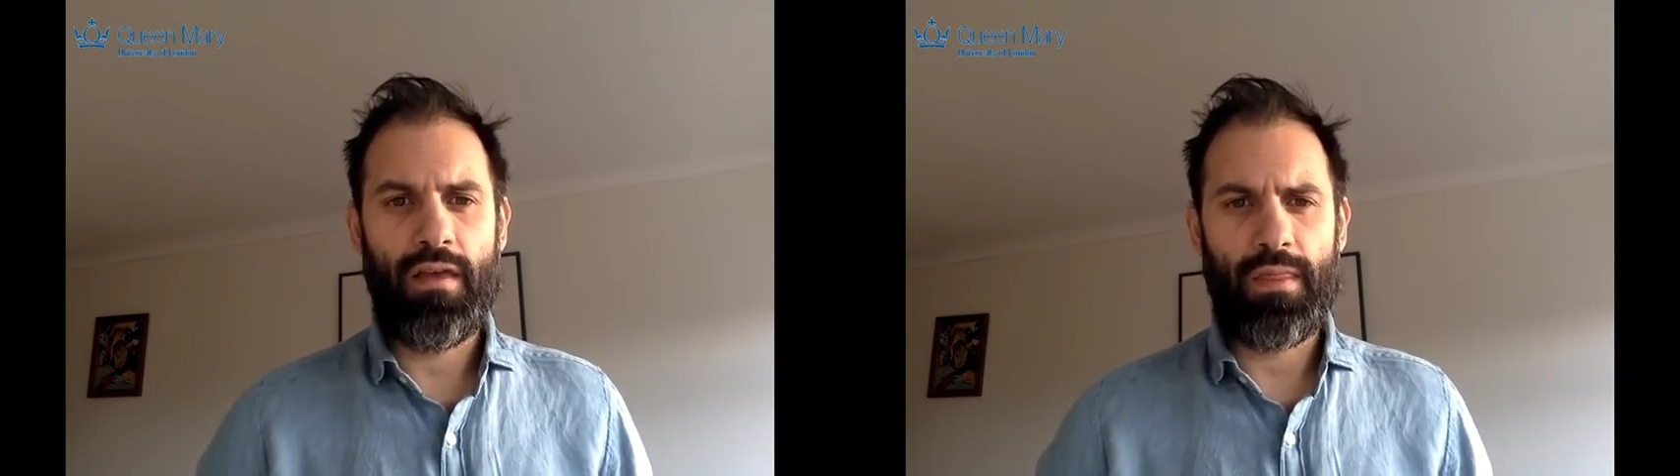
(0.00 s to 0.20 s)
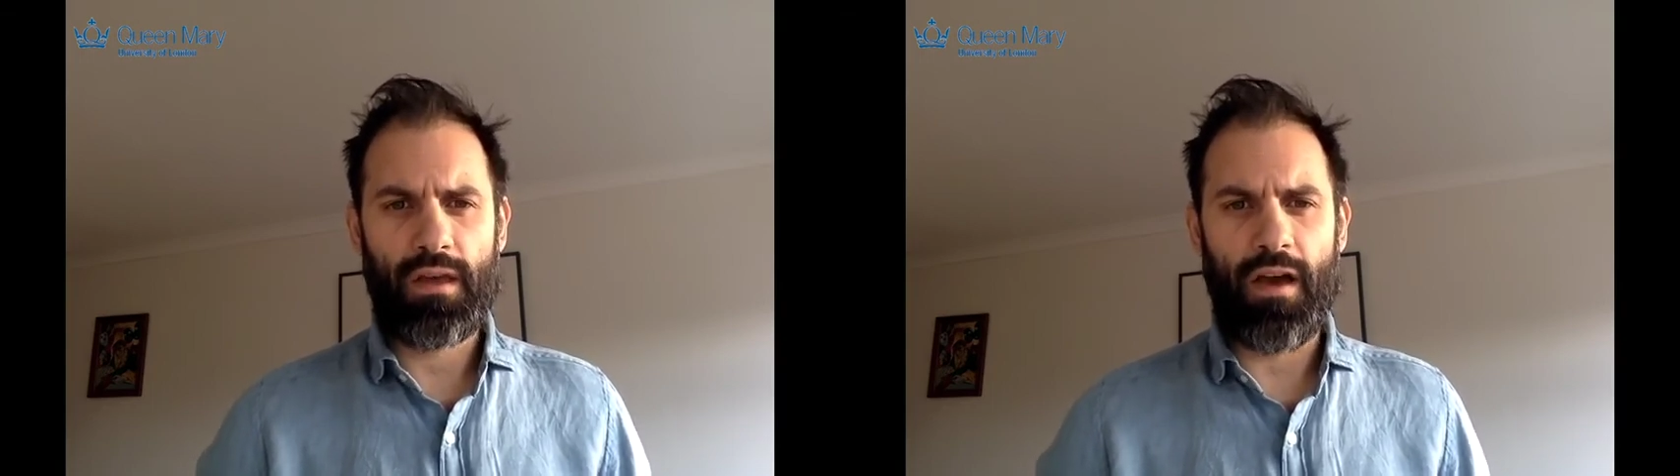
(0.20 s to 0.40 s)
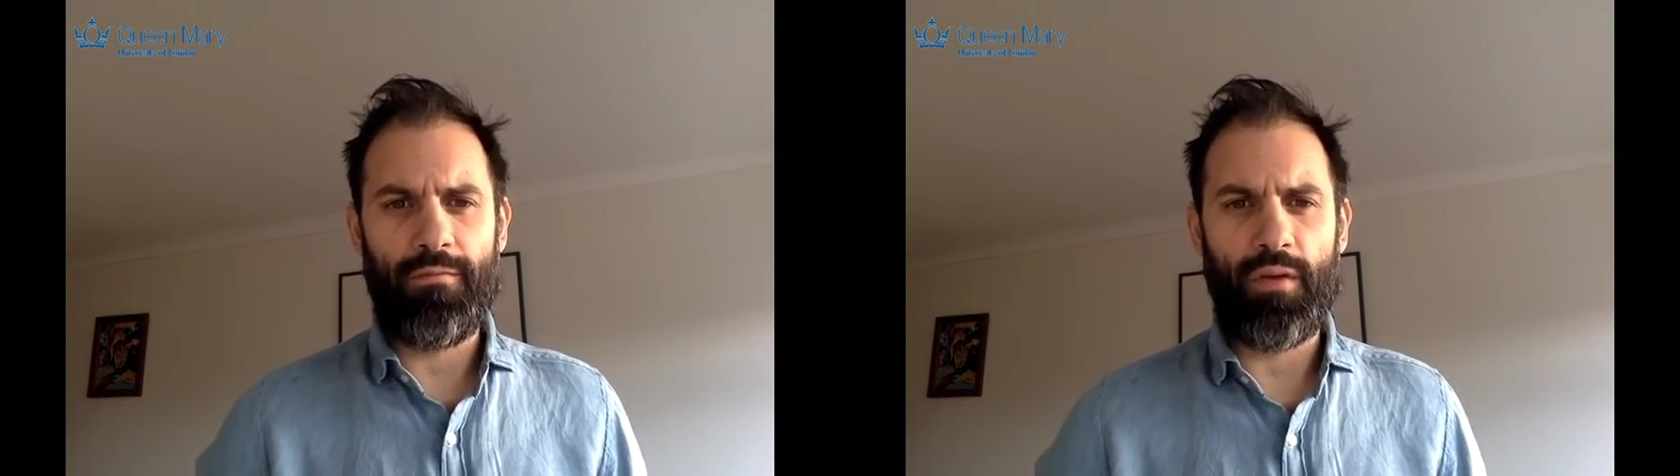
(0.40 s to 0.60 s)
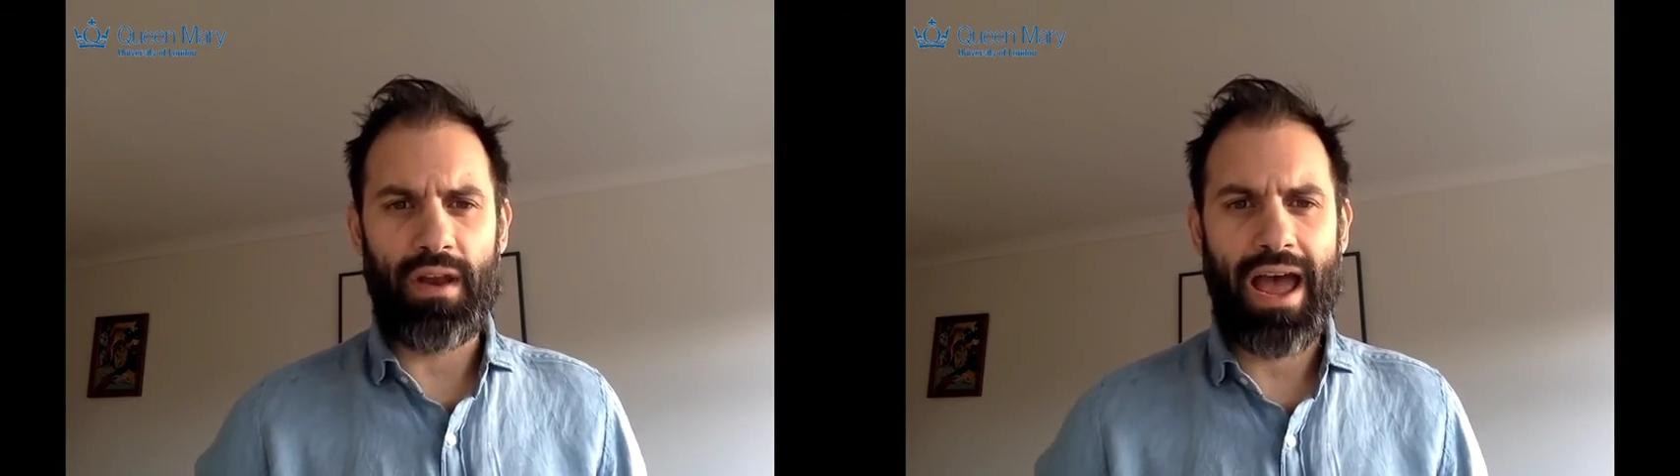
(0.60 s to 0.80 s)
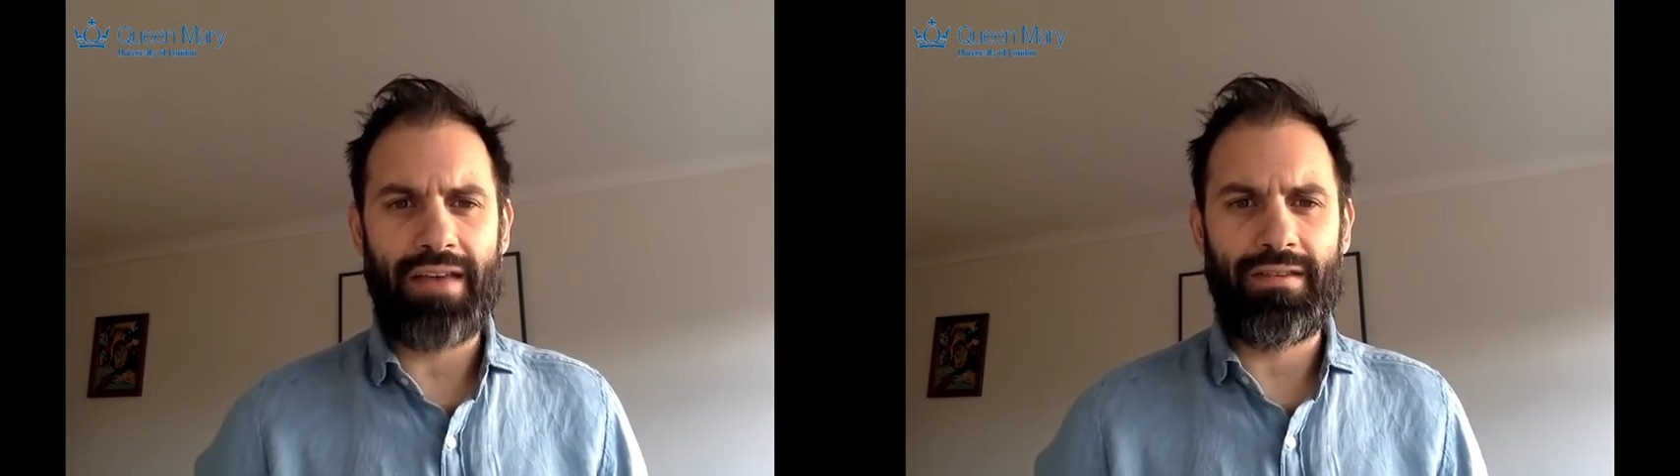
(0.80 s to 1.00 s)
the
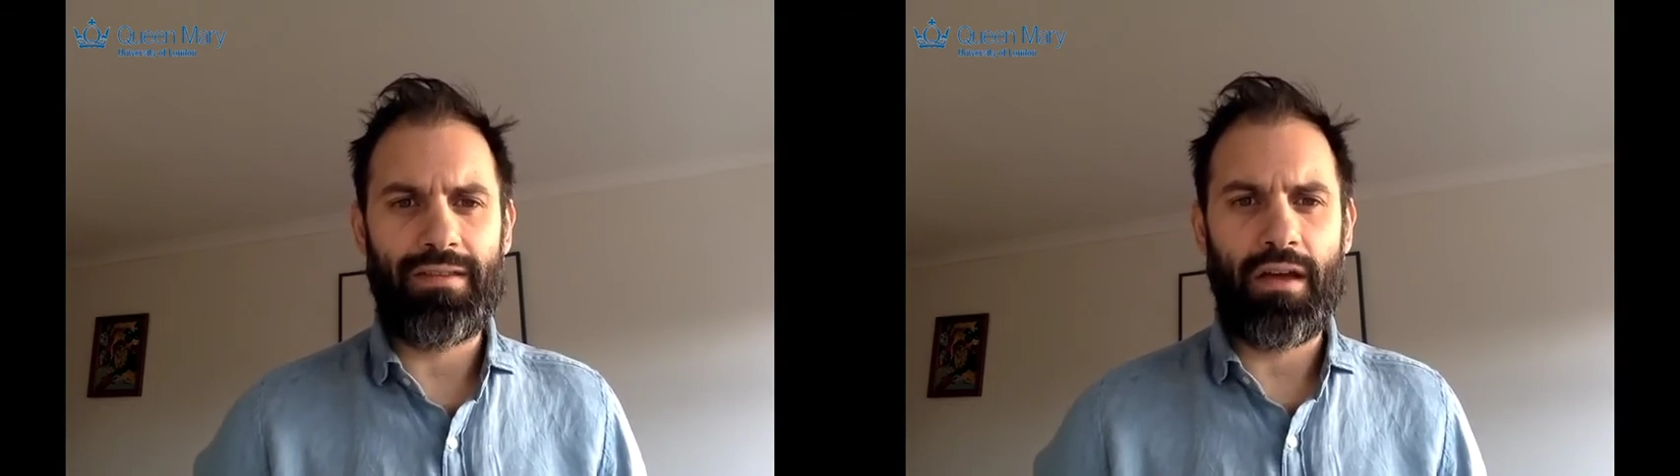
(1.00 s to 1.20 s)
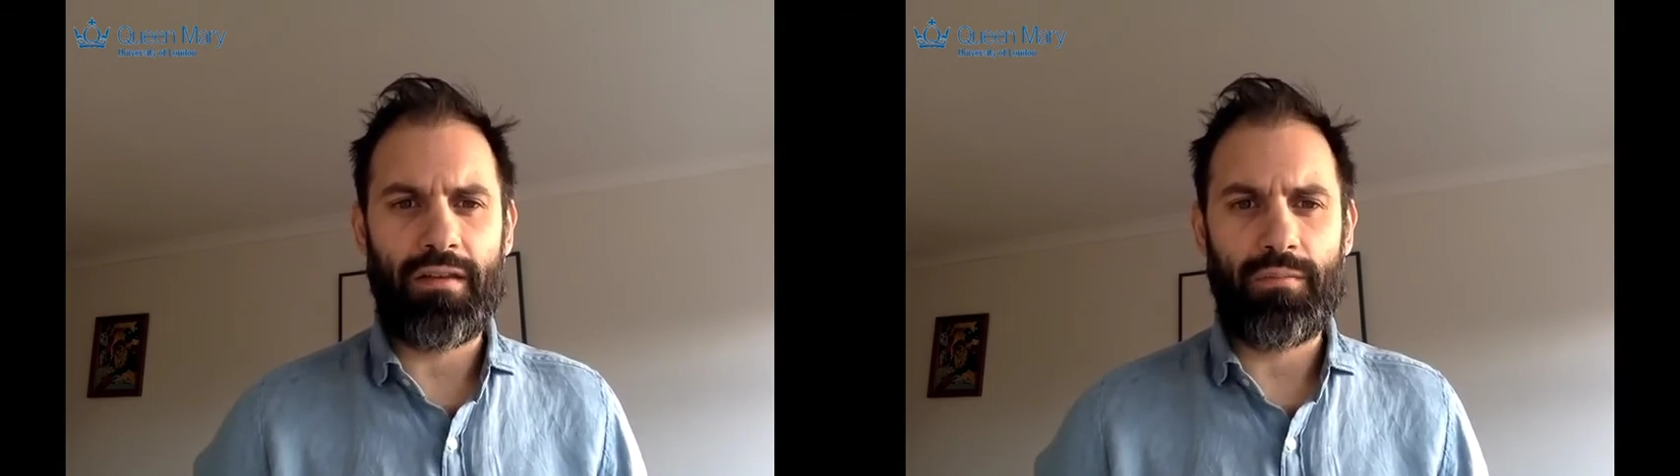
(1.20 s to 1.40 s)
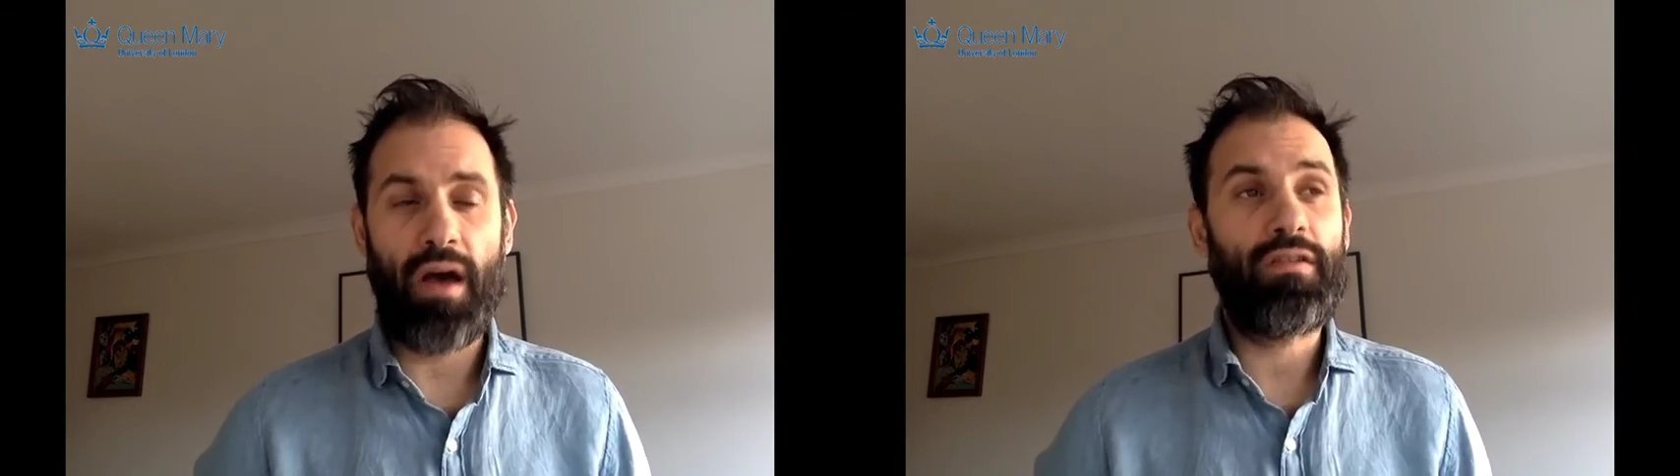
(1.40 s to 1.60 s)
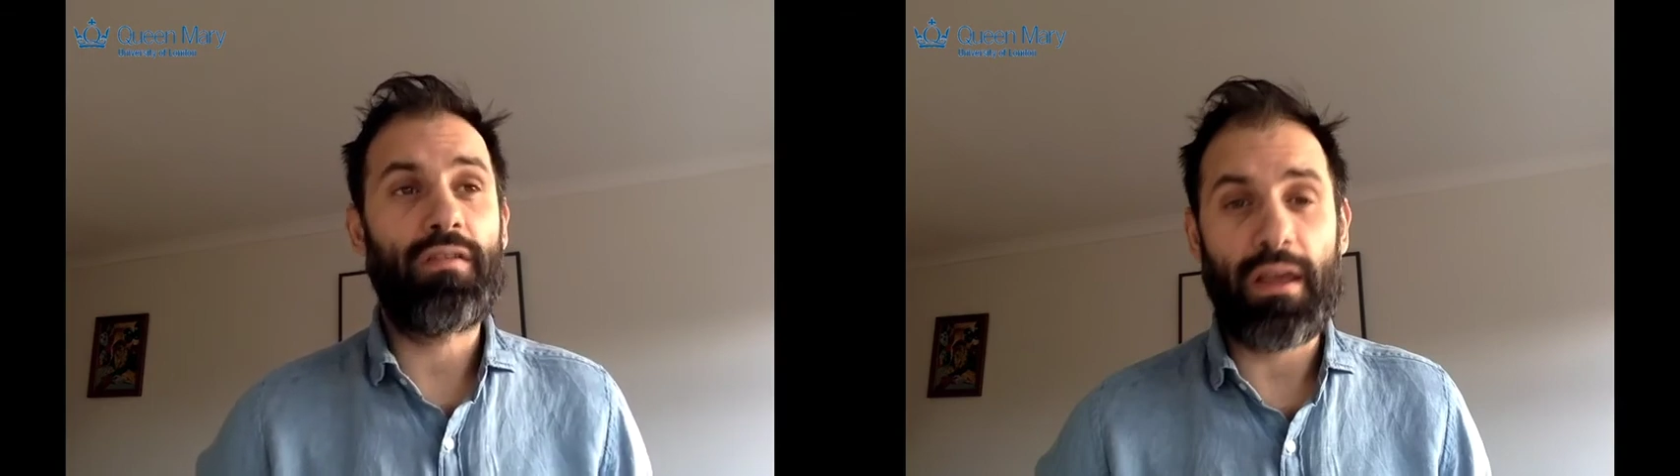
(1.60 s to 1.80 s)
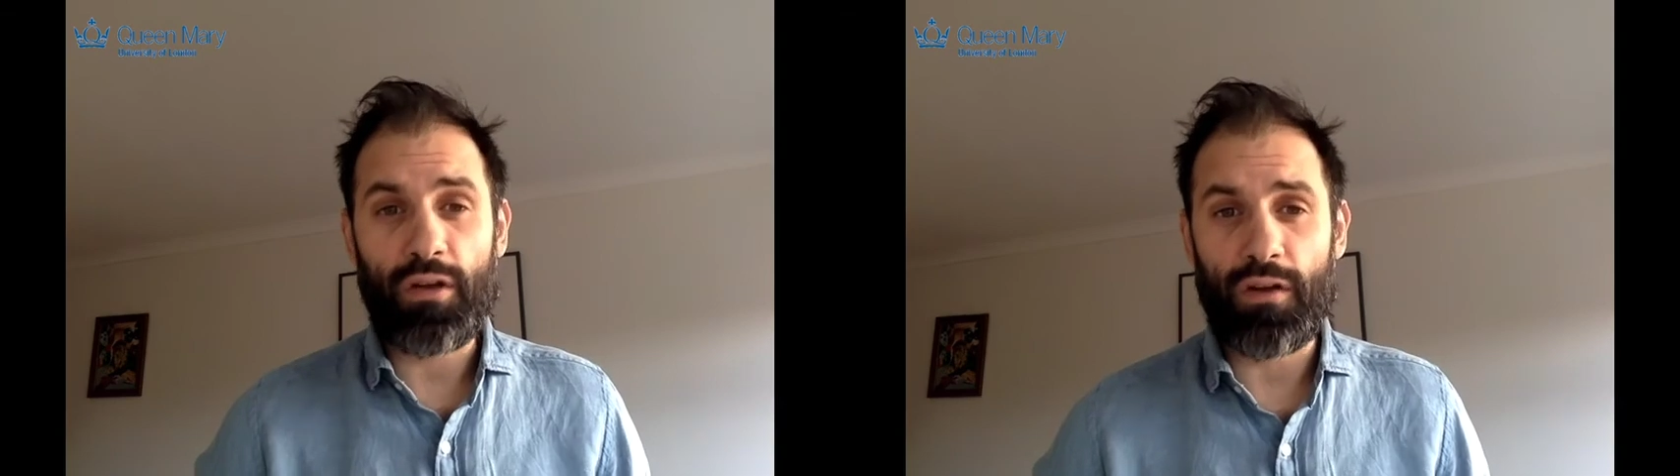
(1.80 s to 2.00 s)
government hasn't done as much as
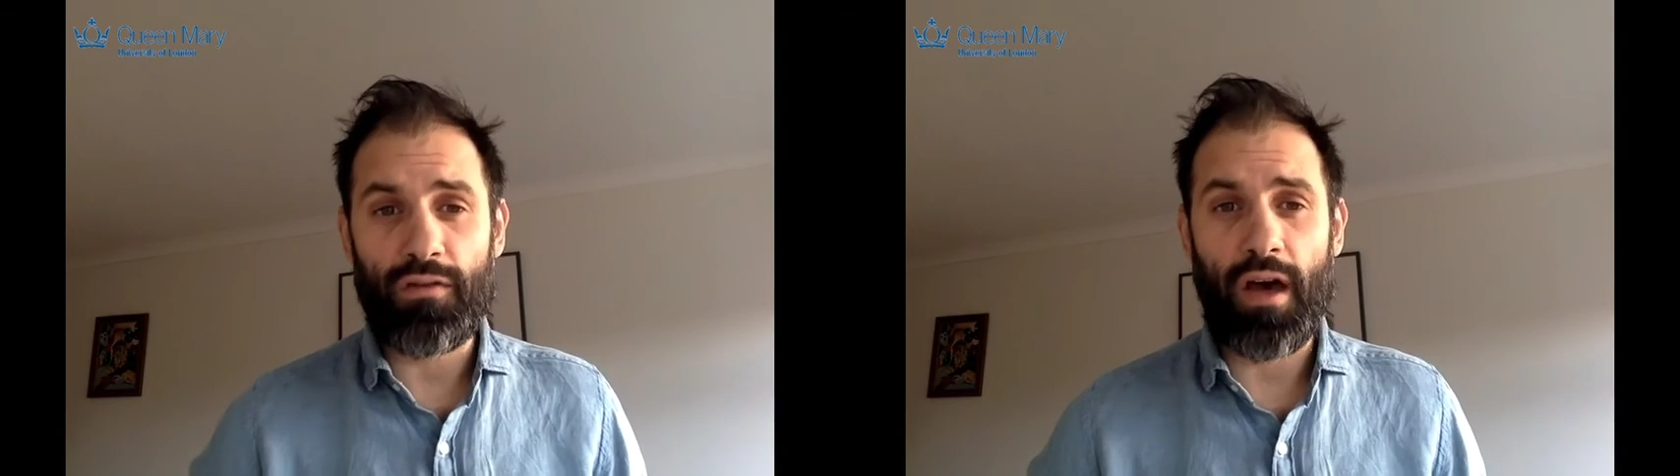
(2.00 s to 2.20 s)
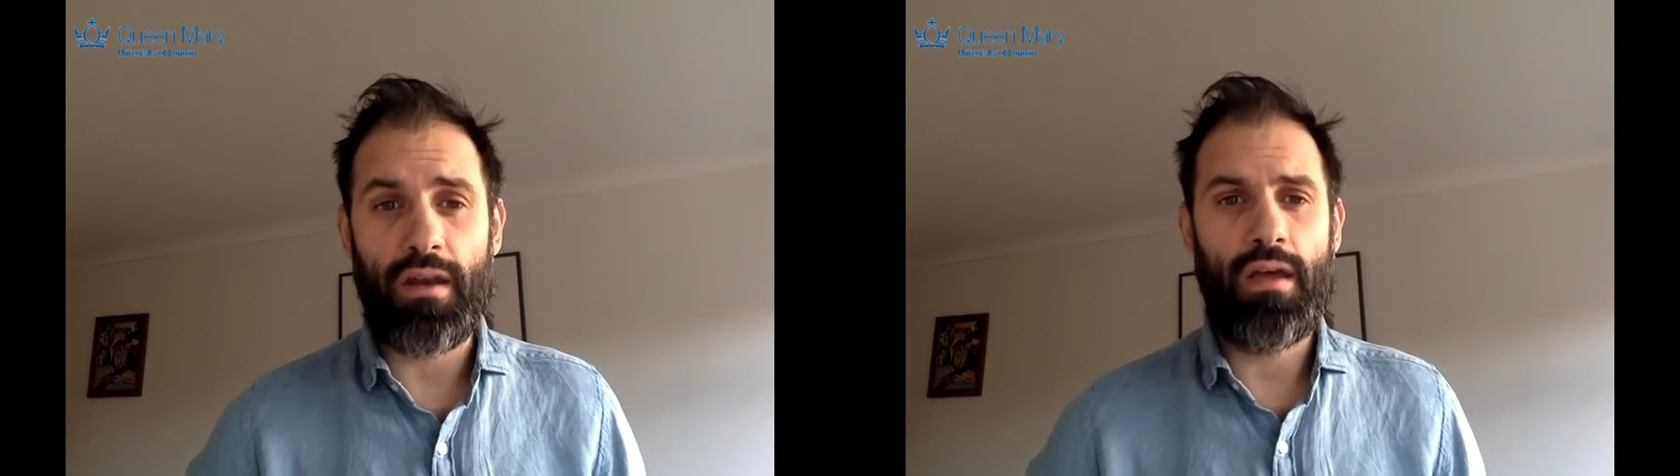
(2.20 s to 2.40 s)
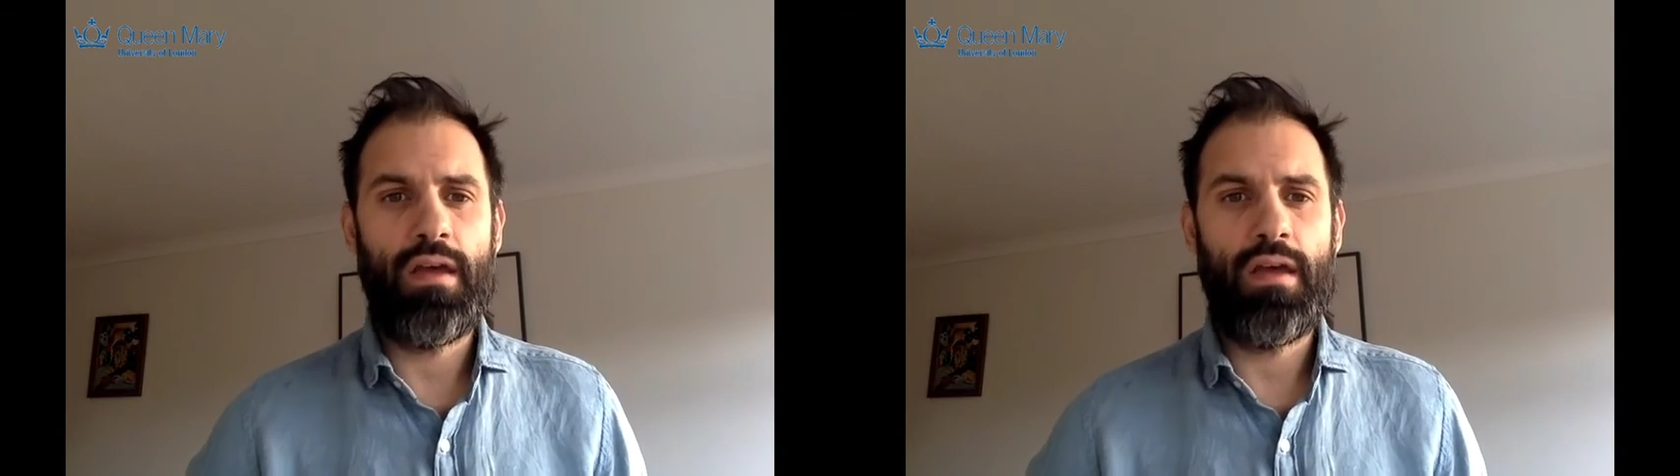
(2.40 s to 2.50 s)
they could have done